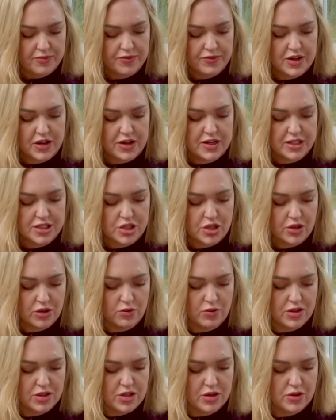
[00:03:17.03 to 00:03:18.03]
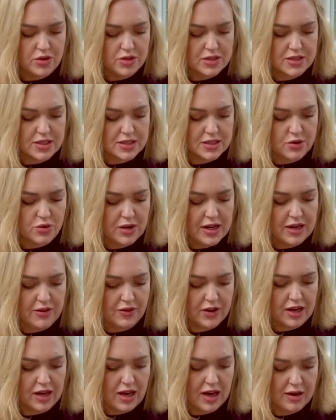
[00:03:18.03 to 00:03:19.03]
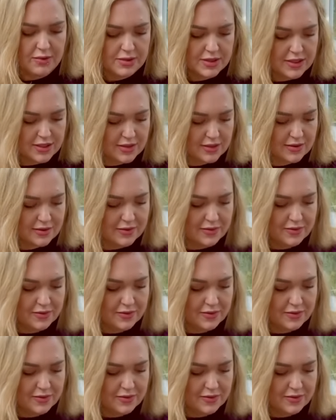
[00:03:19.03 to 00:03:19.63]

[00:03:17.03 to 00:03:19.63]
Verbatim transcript: They're in tune with you. Who's this Queen of Cups?